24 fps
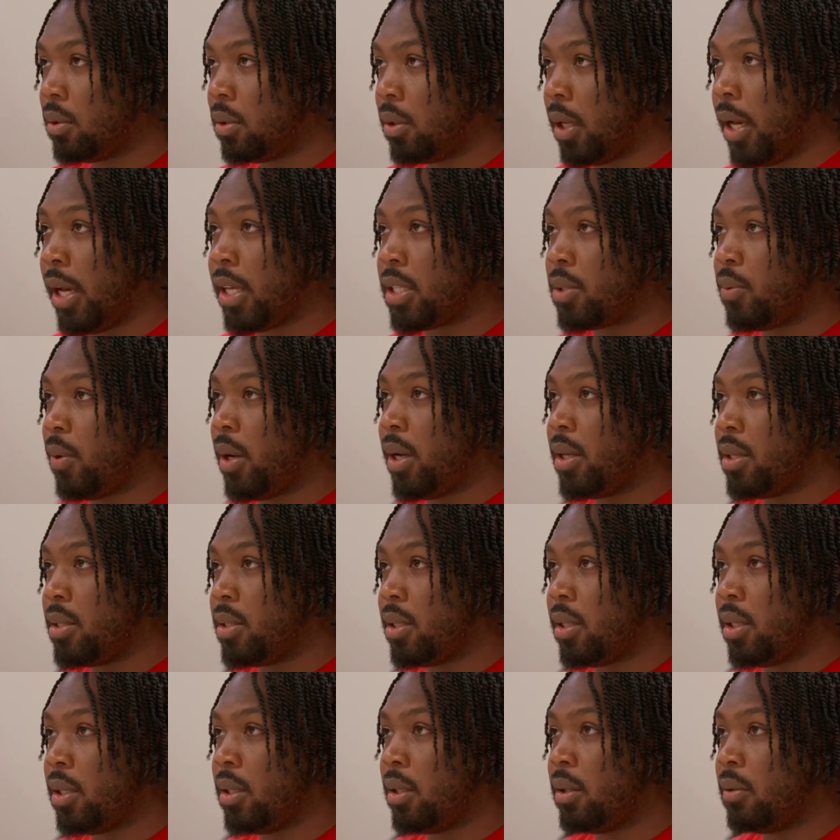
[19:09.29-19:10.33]
X, Y, and
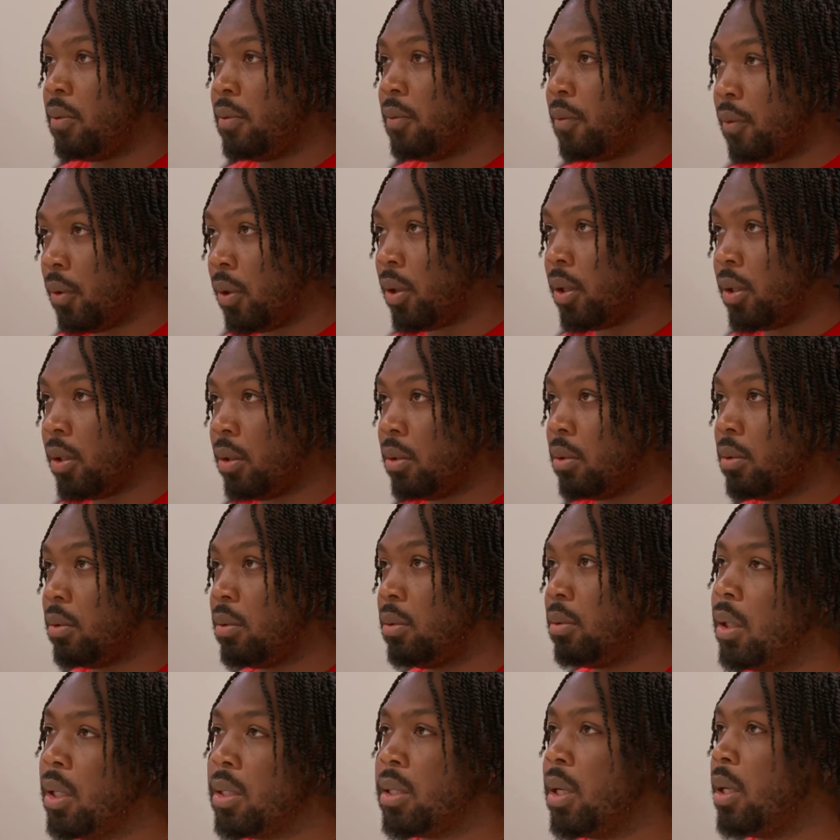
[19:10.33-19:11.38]
Z for you.
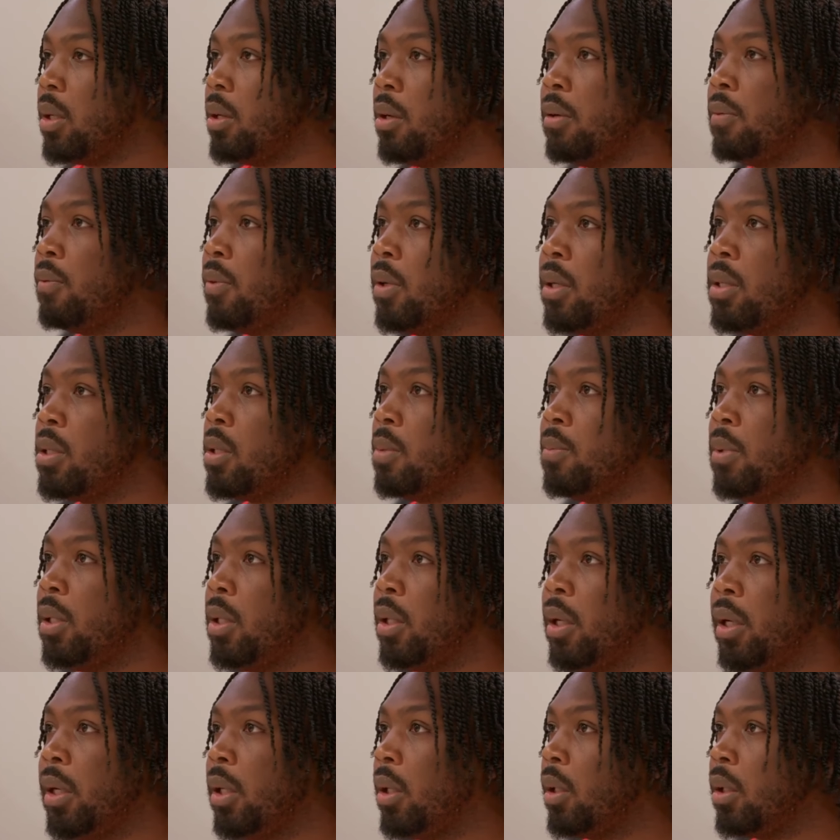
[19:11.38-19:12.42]
That's not enough for us to be
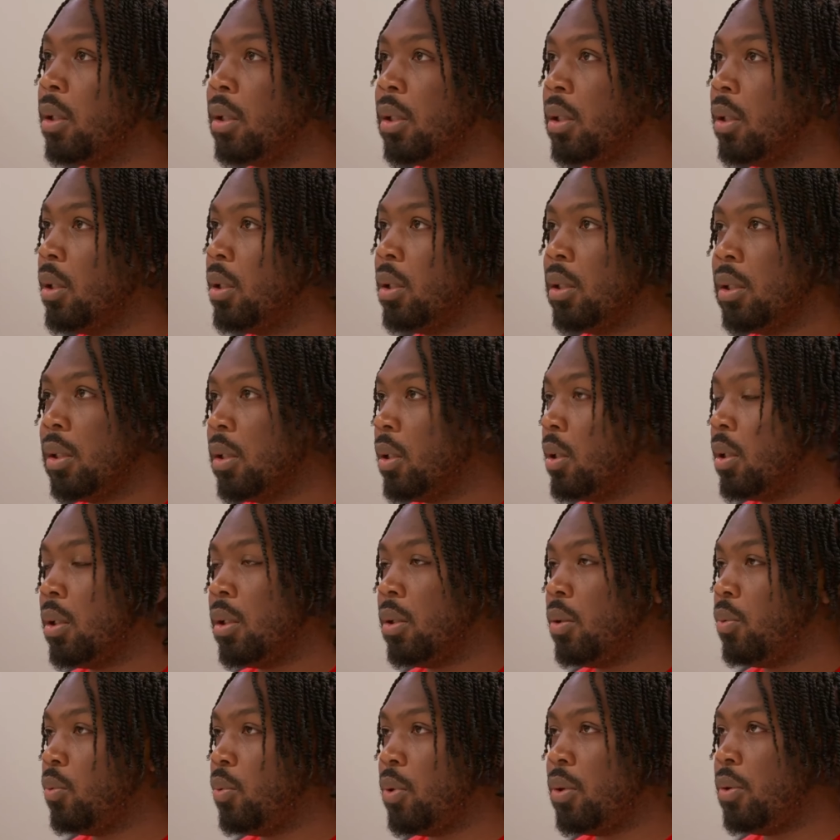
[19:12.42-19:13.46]
like,
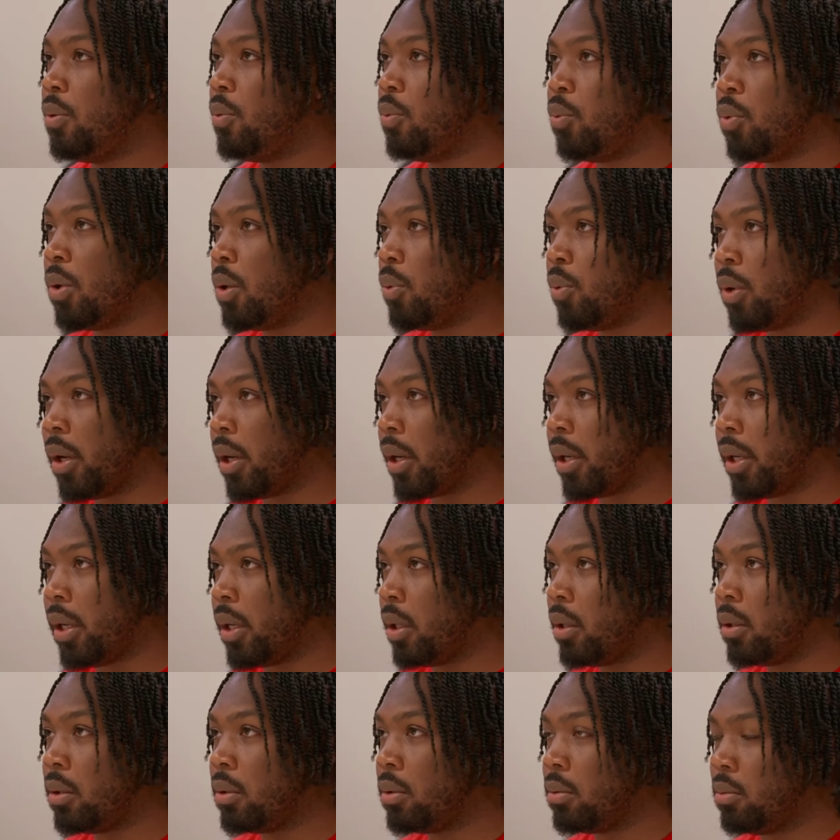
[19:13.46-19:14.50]
well, we'll work it
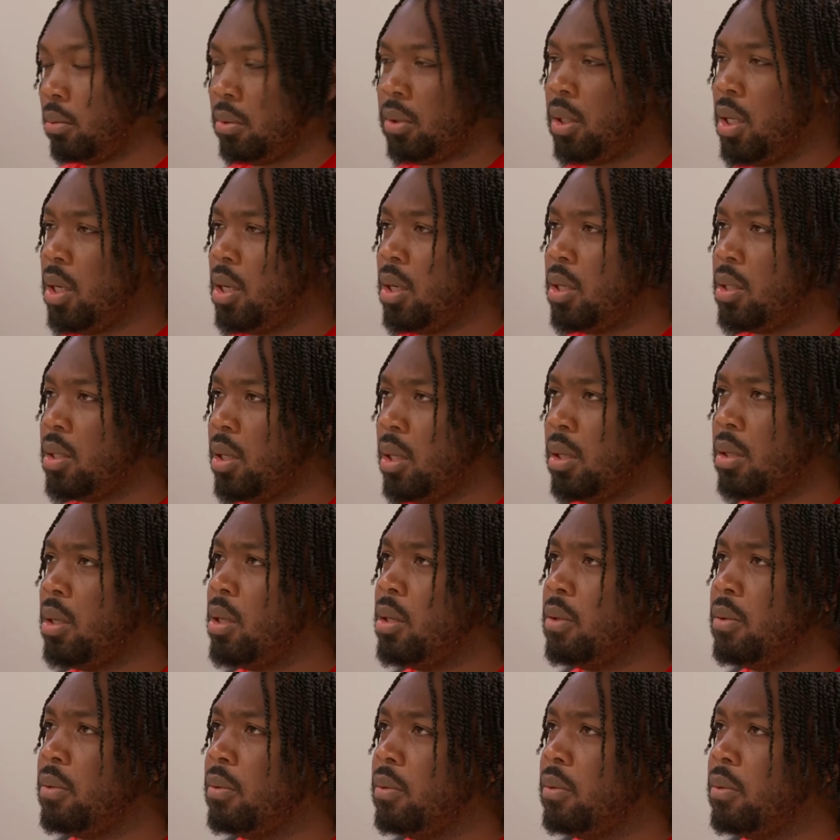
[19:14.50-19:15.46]
out. Oh, that's not enough.